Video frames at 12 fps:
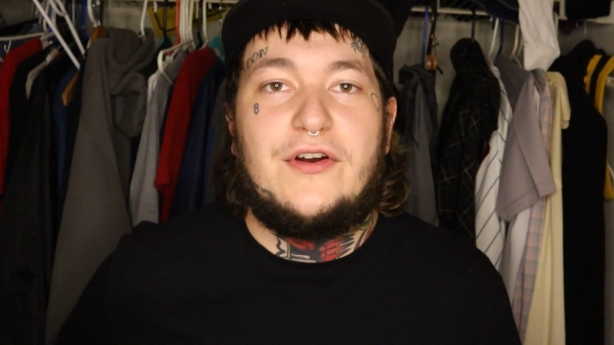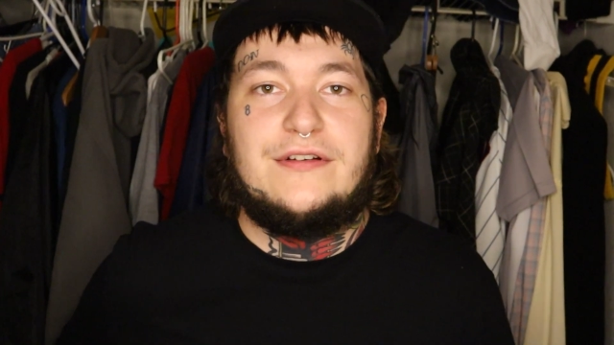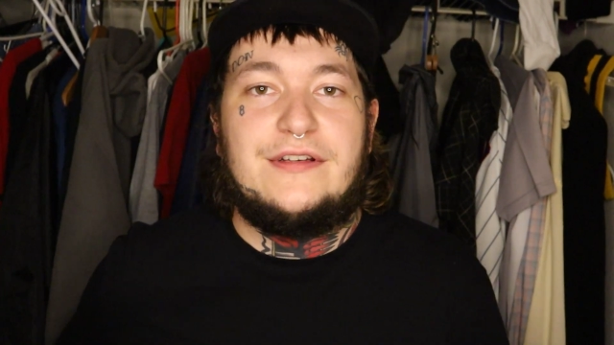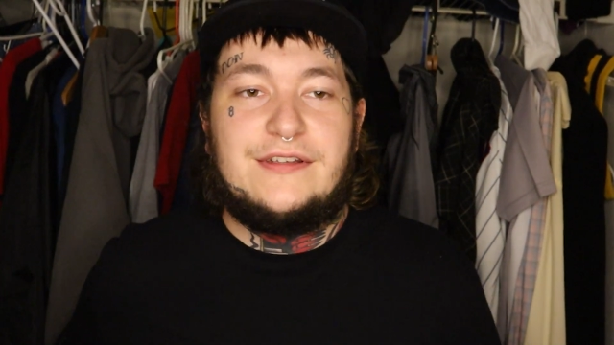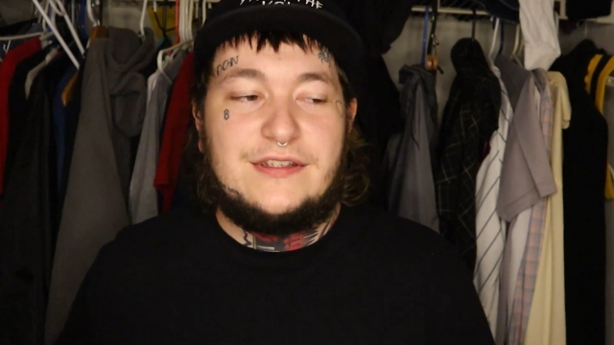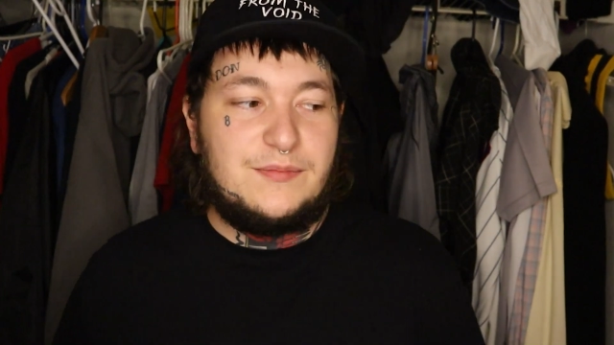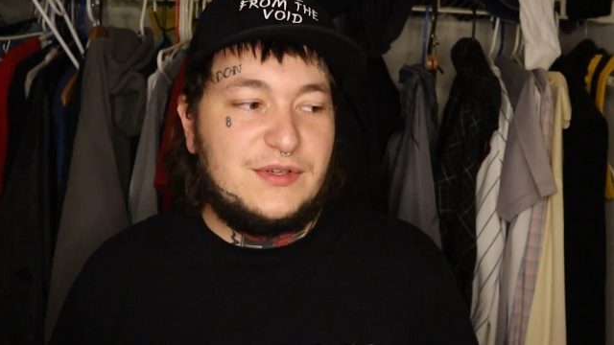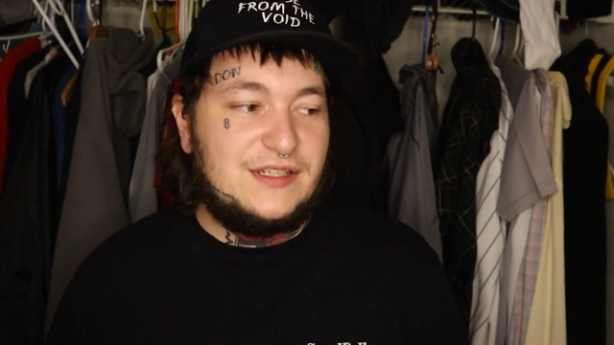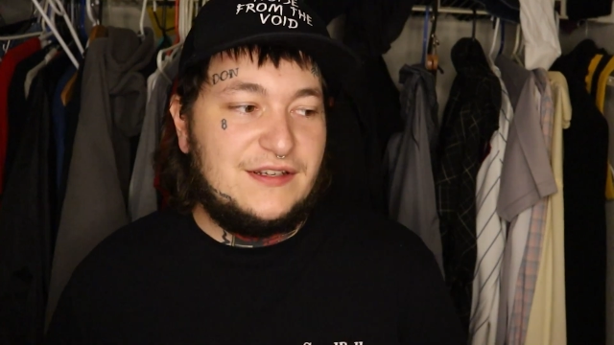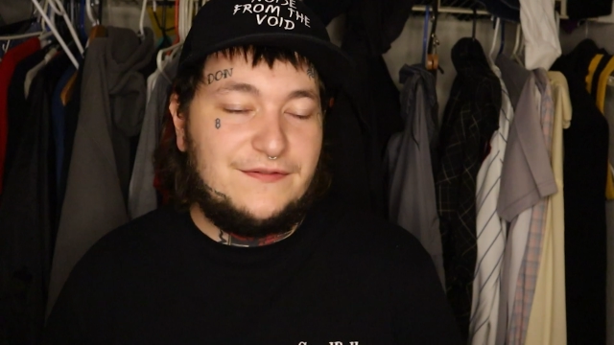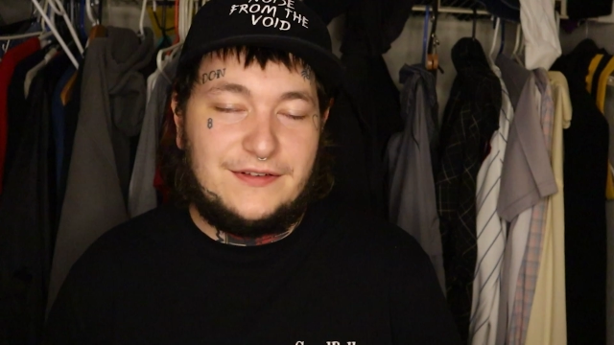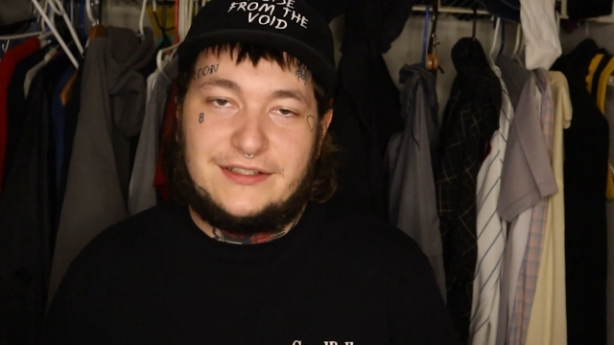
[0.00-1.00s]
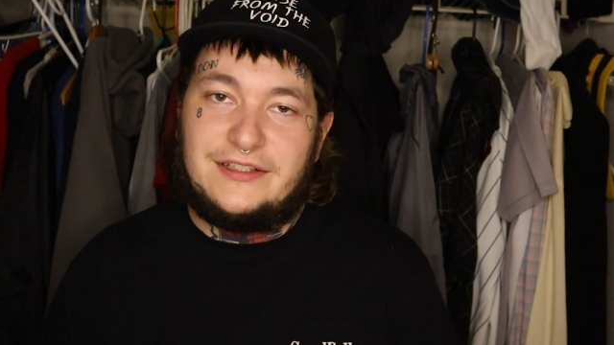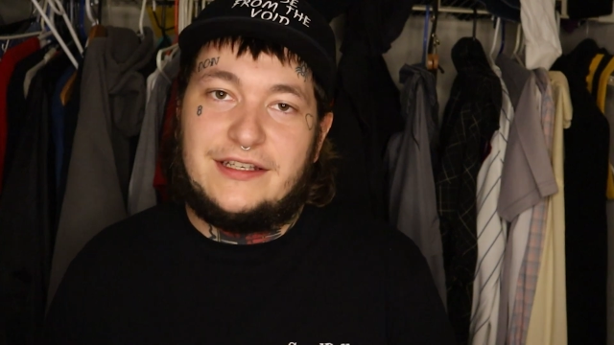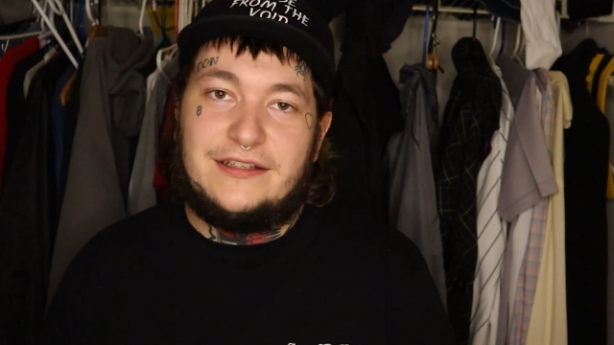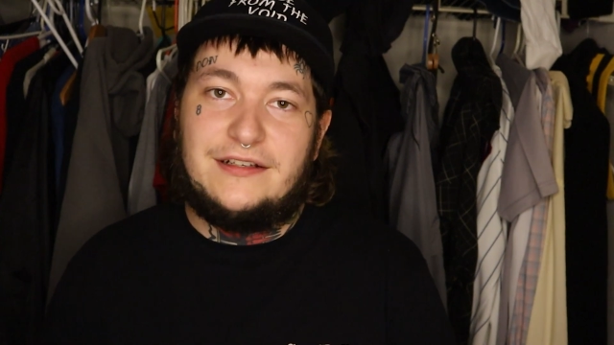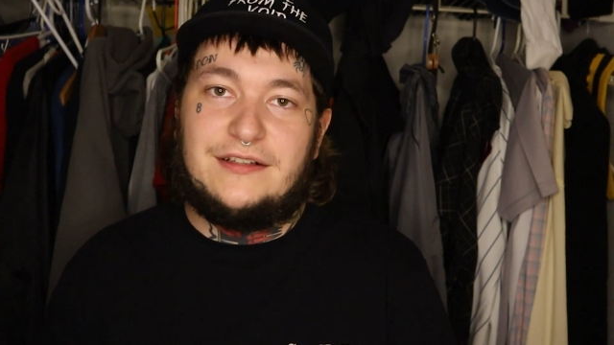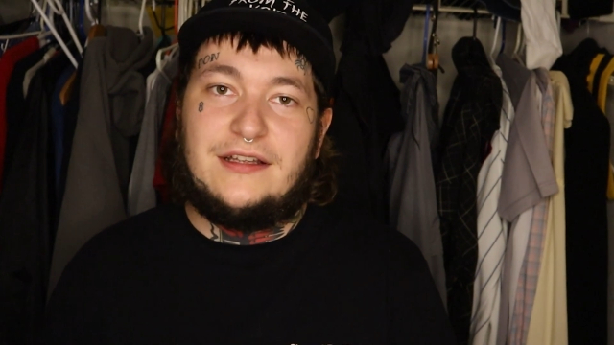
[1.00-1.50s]
artists
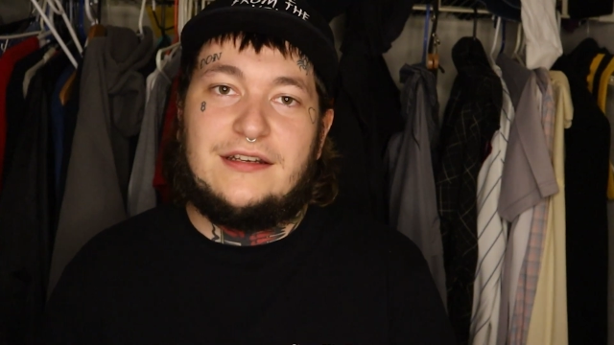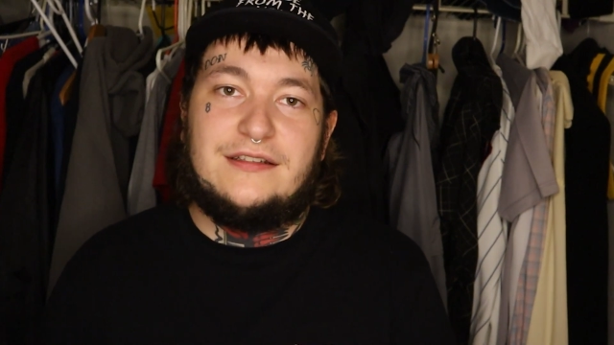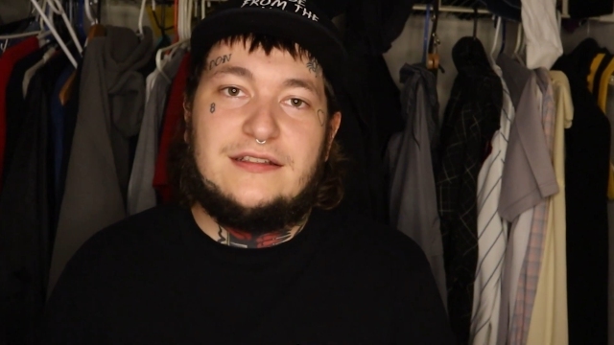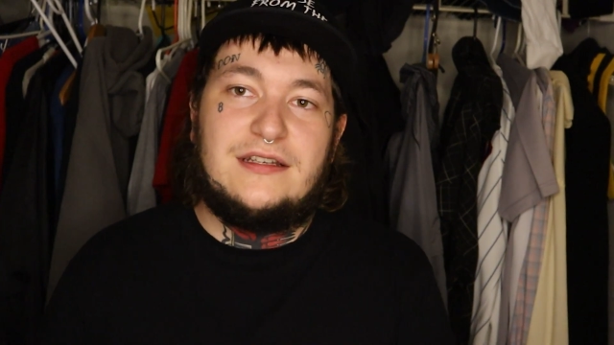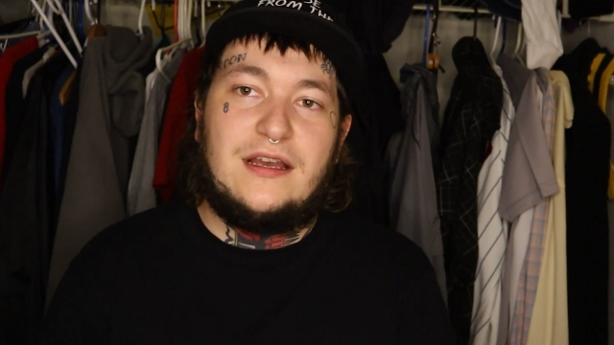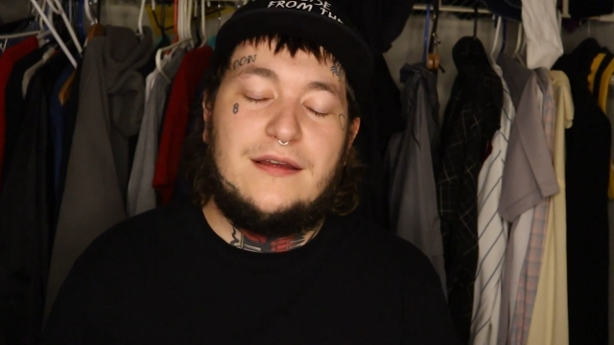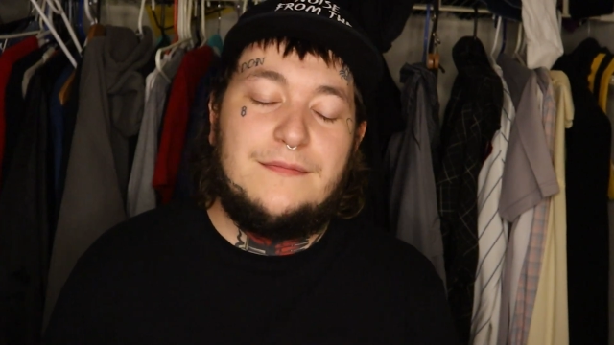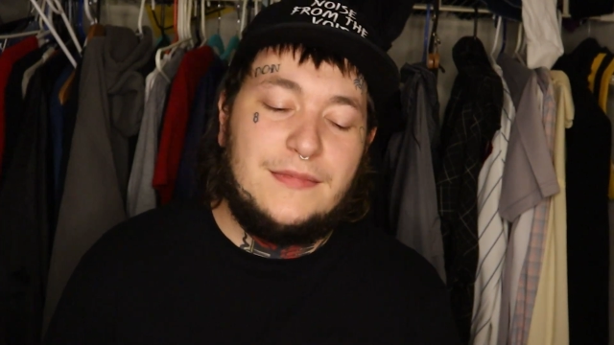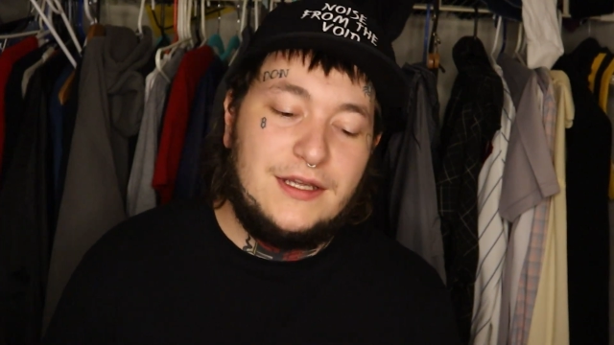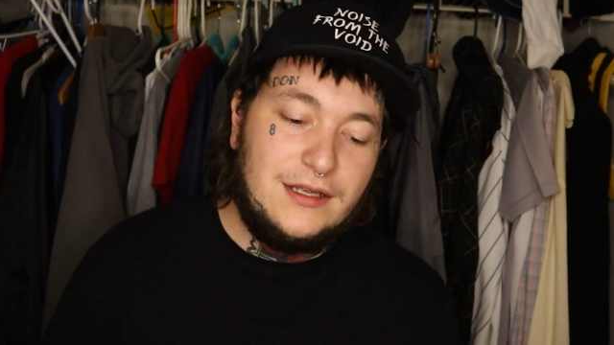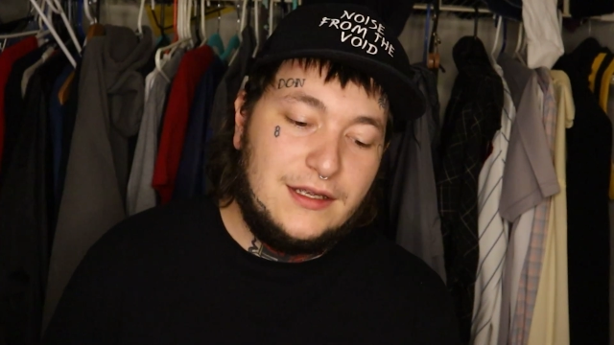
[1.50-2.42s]
specifically a lot of the time.